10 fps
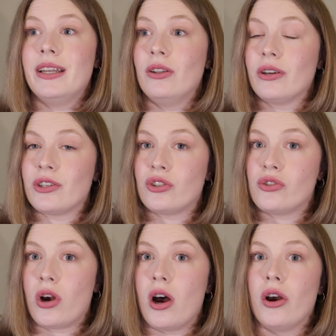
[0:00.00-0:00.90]
He looks
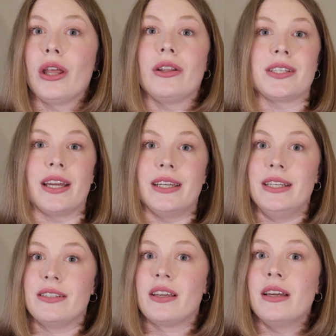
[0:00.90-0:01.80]
strong. It looks like
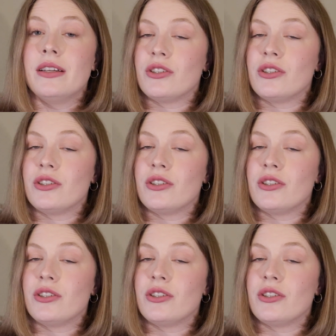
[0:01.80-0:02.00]
he's